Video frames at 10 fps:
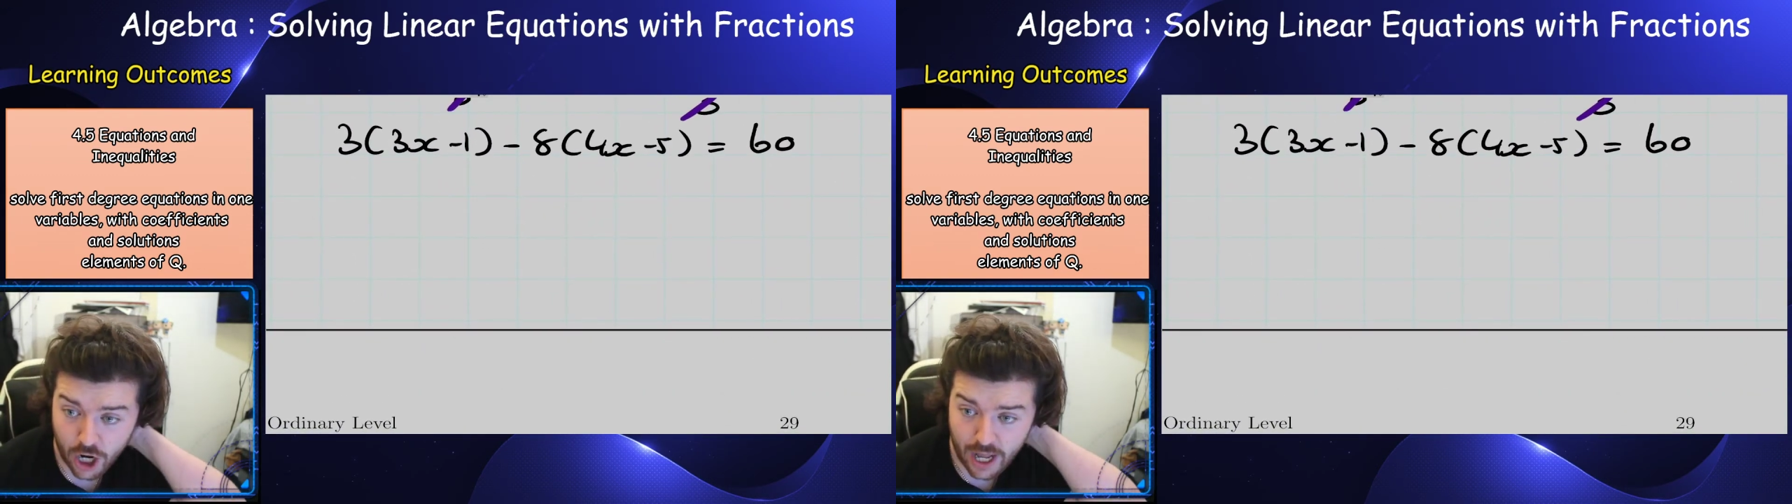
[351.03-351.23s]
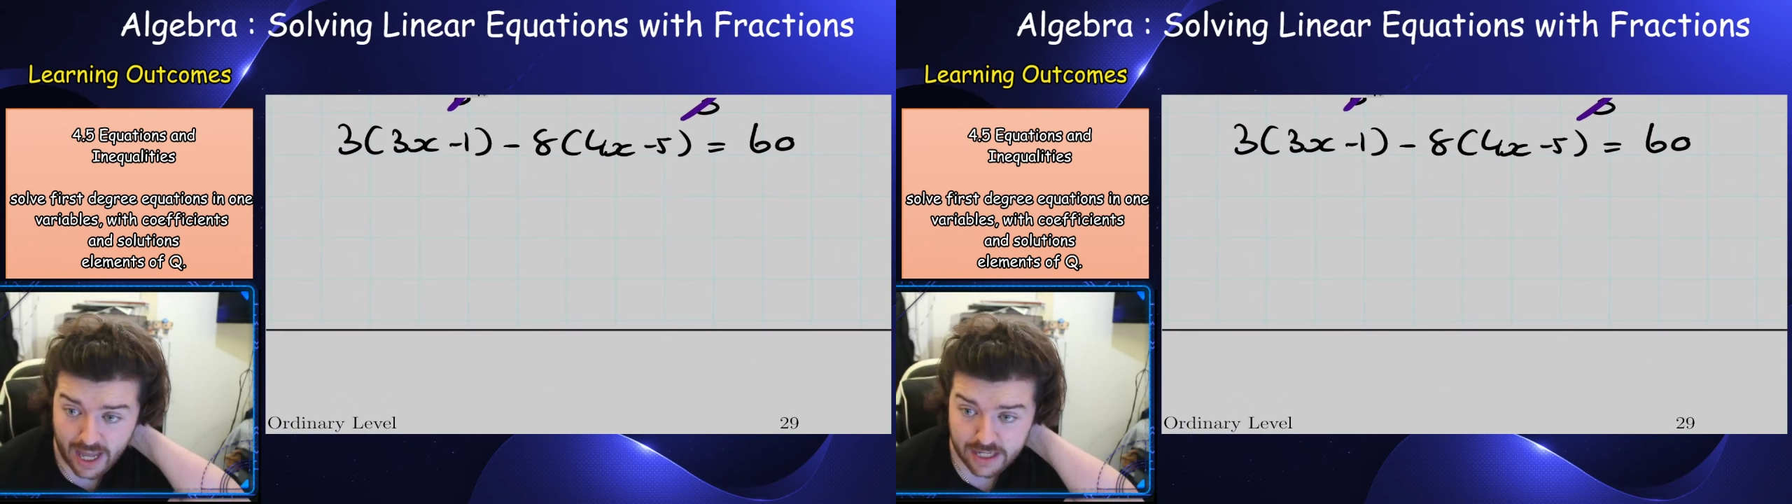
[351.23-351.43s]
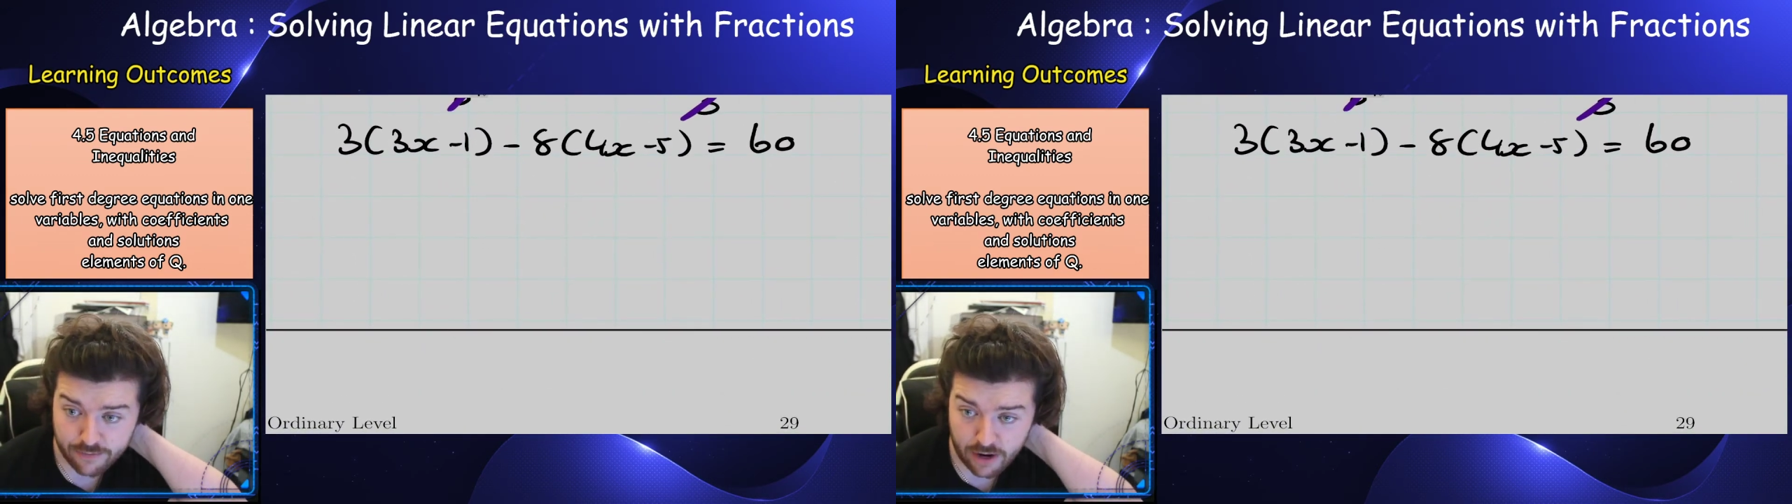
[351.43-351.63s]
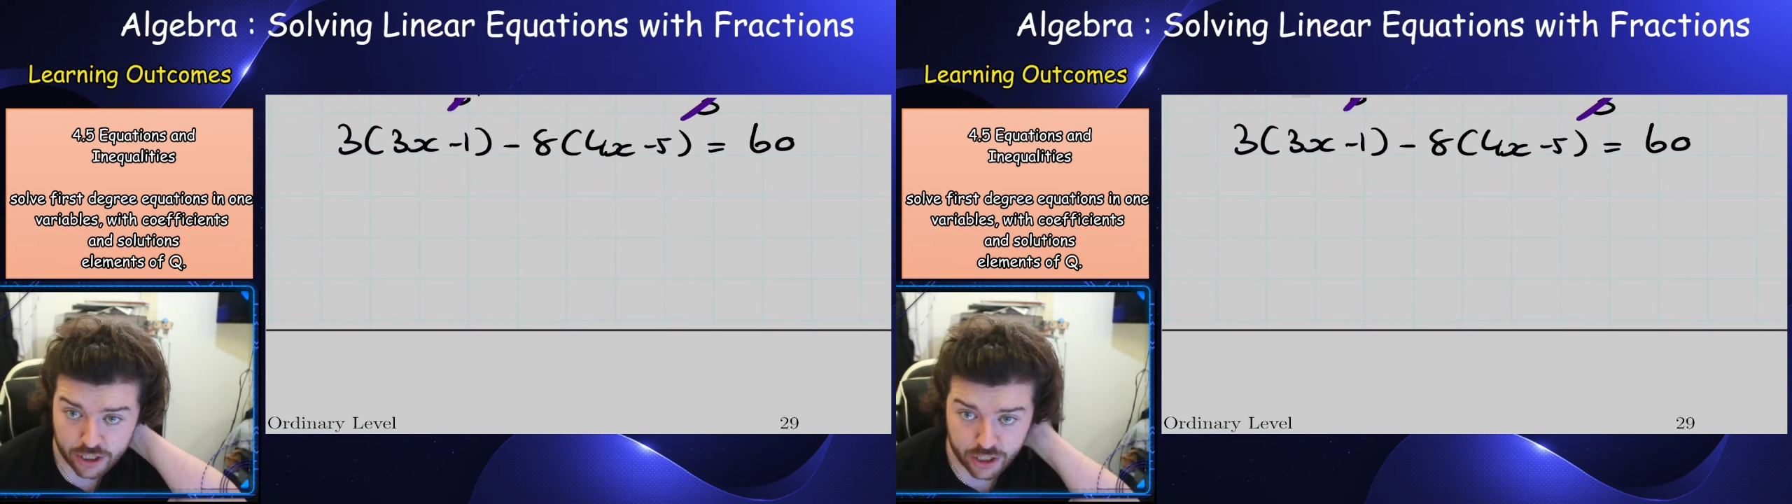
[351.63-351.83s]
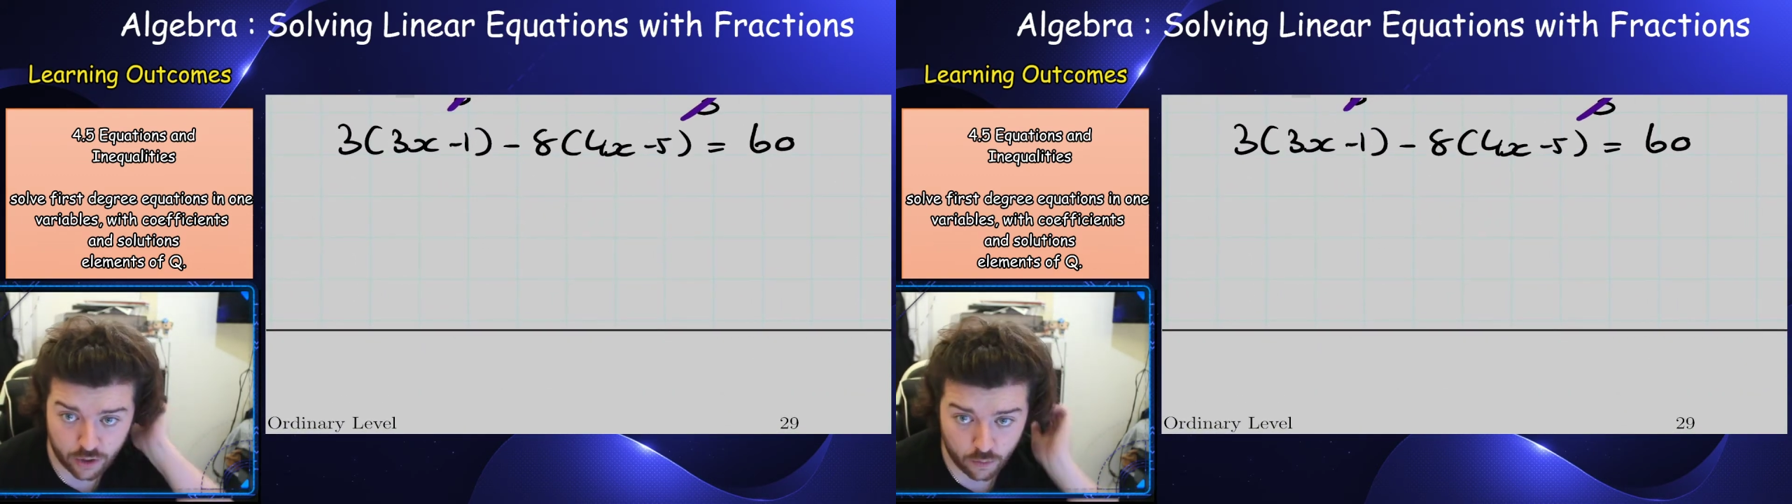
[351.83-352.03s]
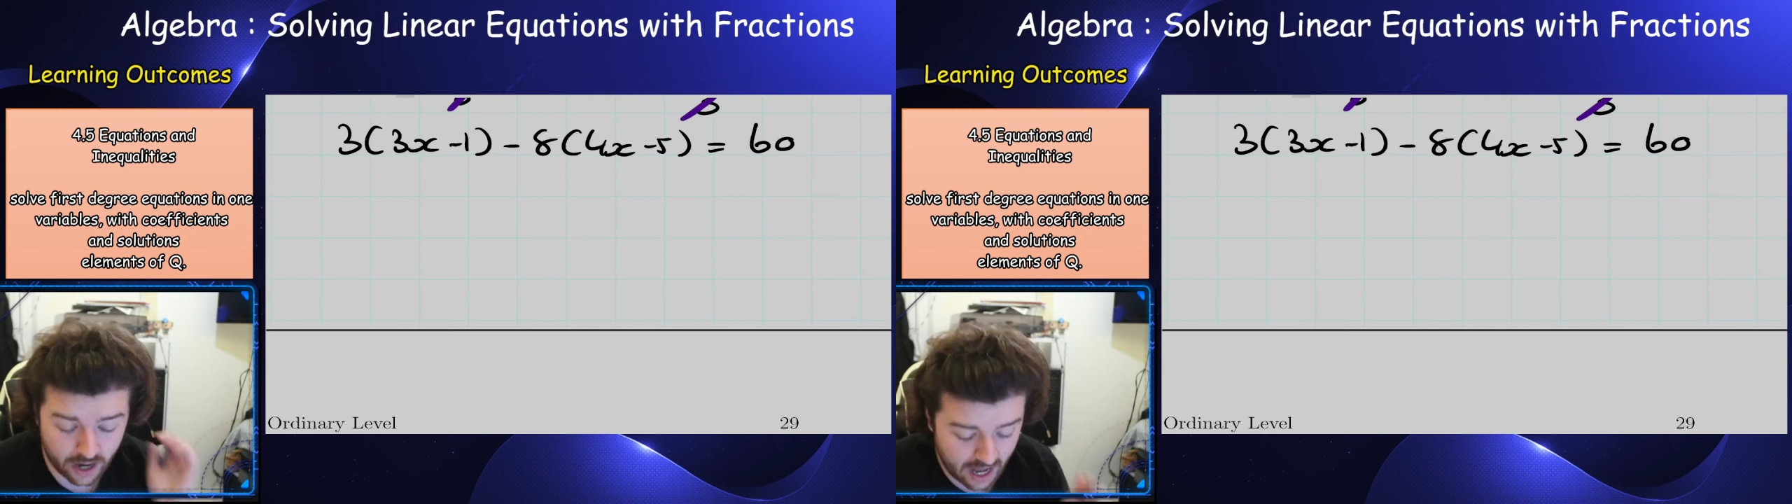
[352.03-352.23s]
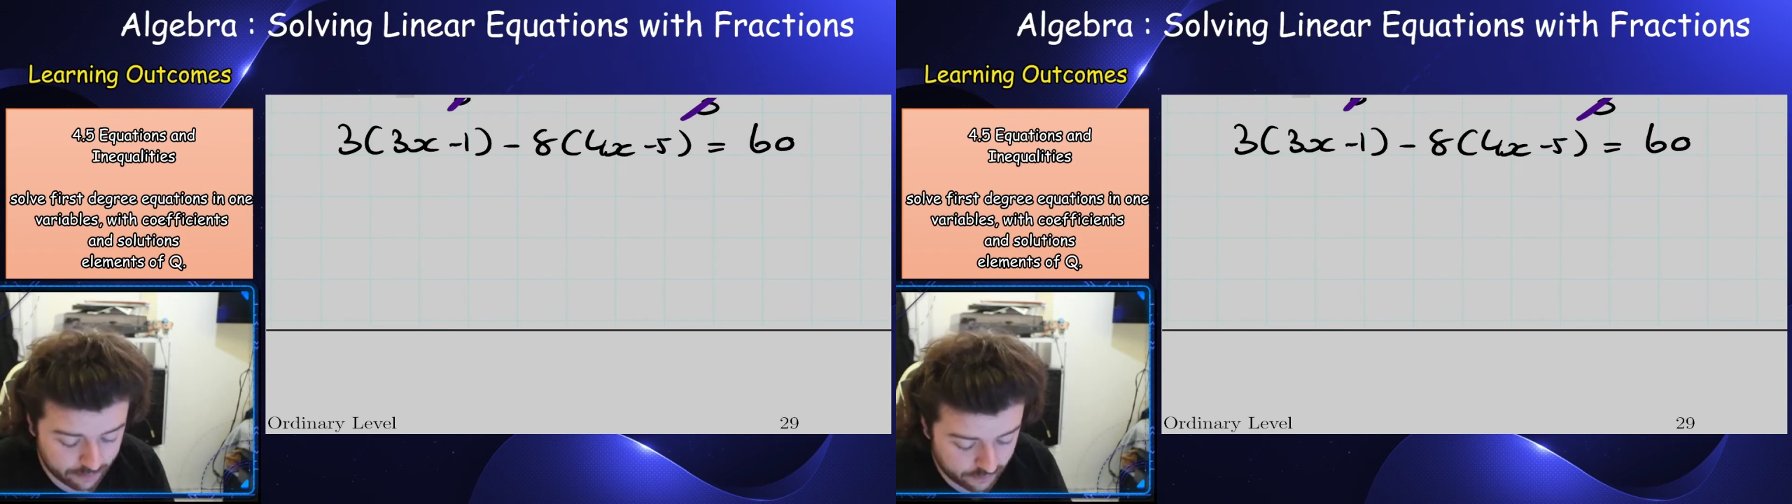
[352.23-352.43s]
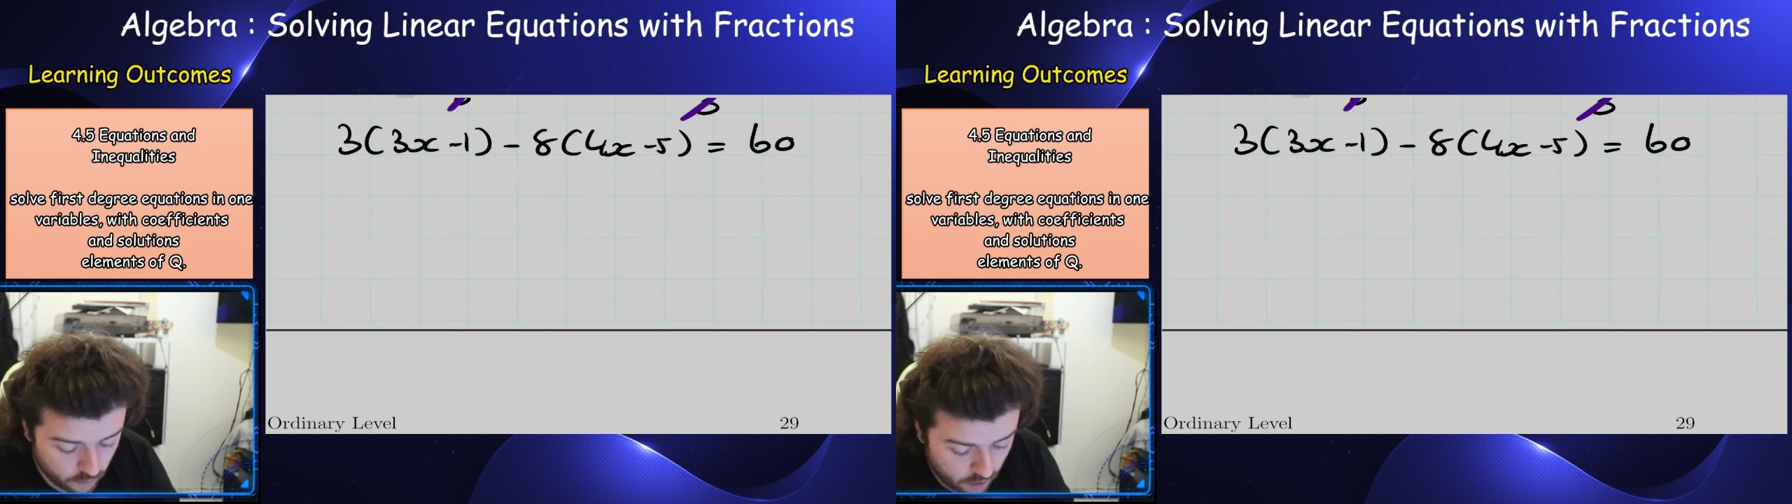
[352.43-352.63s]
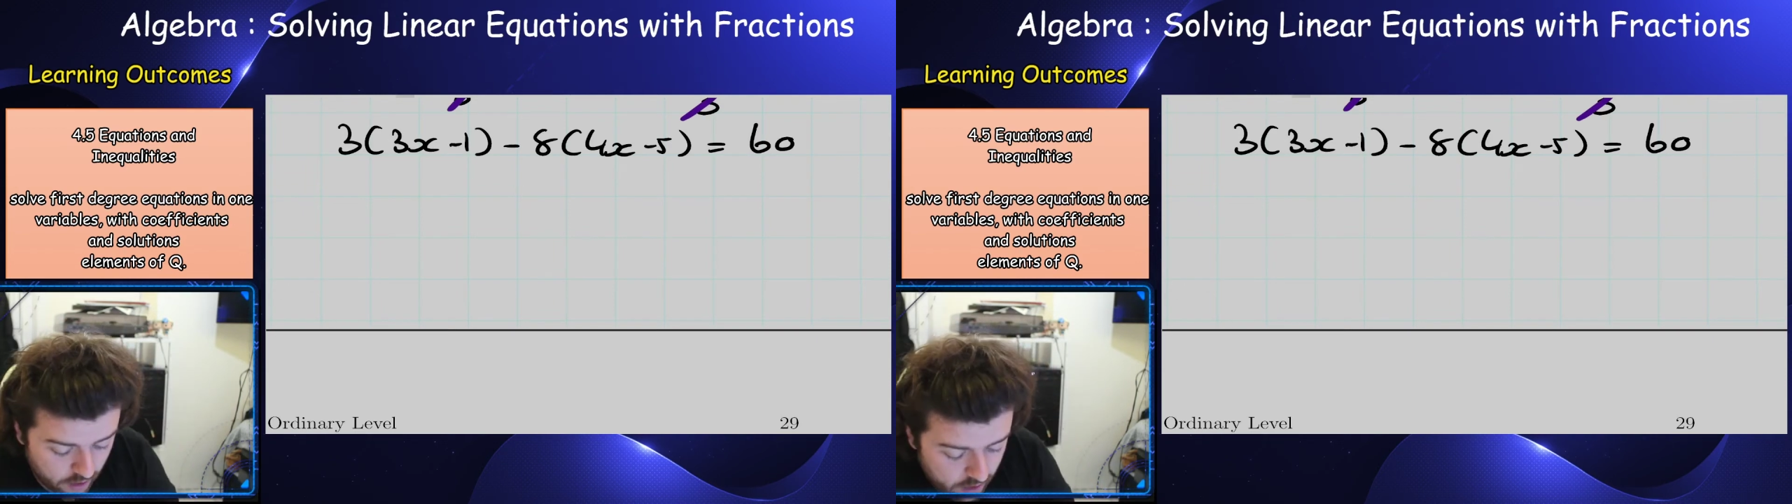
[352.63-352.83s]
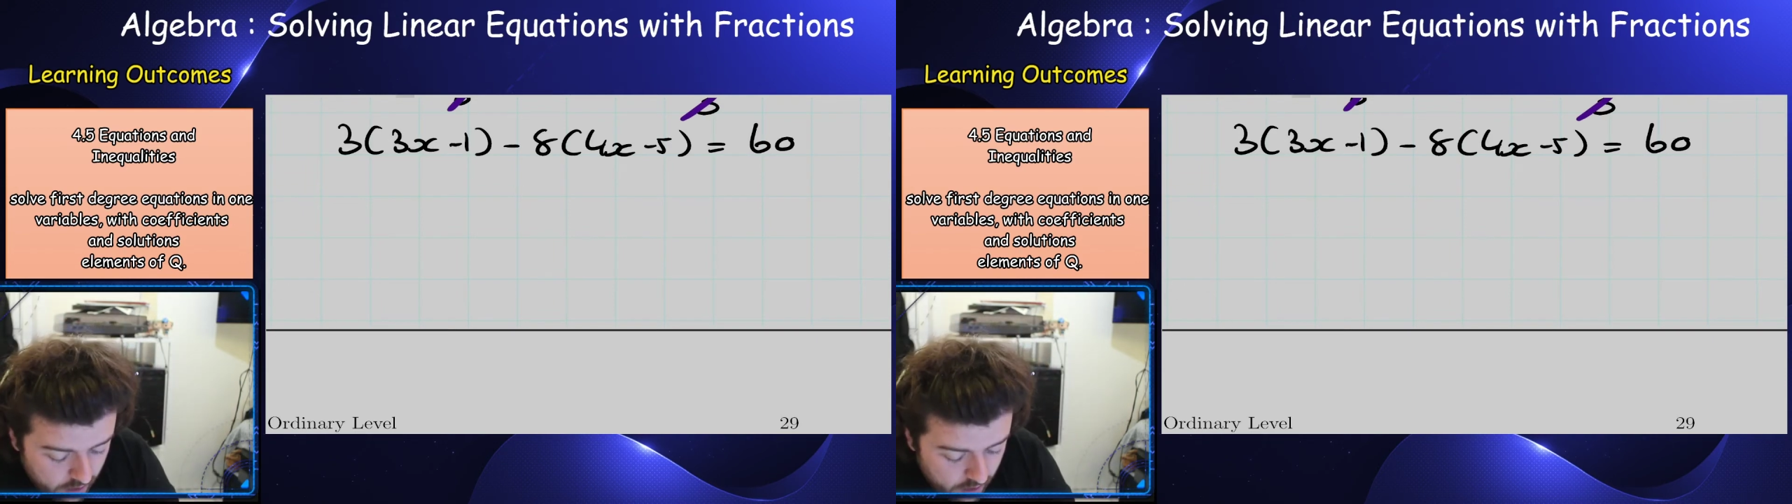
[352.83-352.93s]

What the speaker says: expression to what I had before.